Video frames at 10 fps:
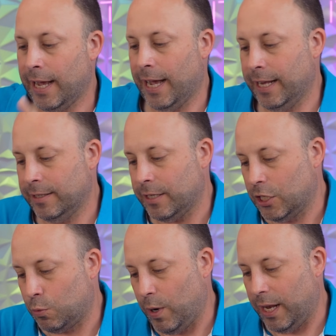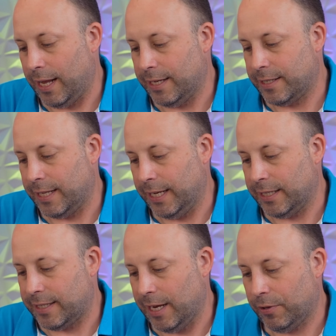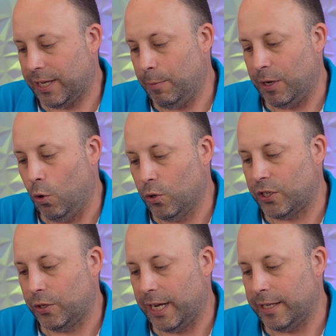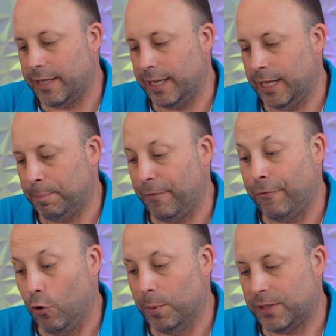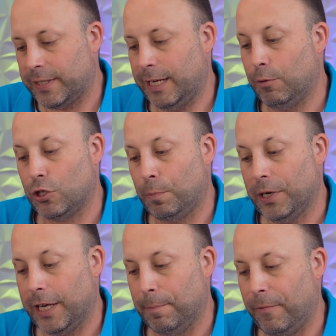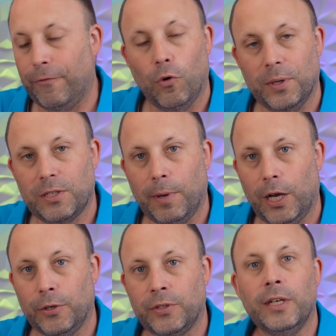And as well as the stealth key, we also get the performance key, which will put it in a performance mode.